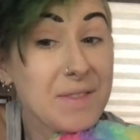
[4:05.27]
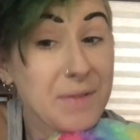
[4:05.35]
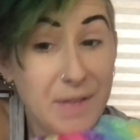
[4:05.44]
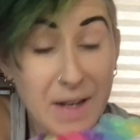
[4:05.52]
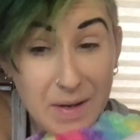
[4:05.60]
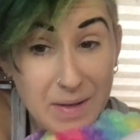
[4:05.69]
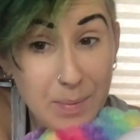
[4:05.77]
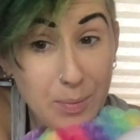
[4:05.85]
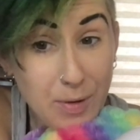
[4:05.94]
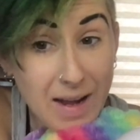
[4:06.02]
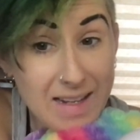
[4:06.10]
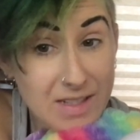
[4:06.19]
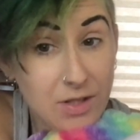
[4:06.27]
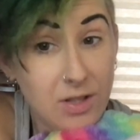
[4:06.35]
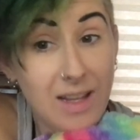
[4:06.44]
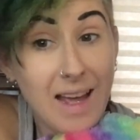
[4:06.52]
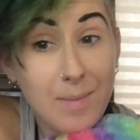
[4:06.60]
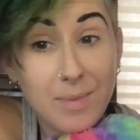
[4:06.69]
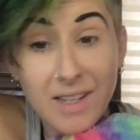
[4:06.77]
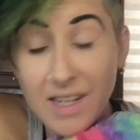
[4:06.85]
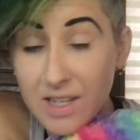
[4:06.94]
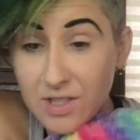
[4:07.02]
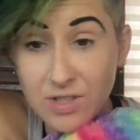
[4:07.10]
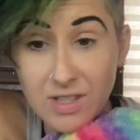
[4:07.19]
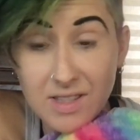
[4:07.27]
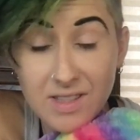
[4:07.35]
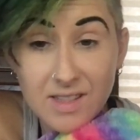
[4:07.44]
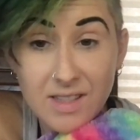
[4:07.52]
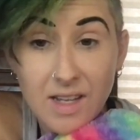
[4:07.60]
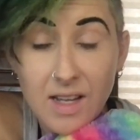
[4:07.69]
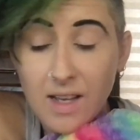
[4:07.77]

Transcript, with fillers: very practical applications.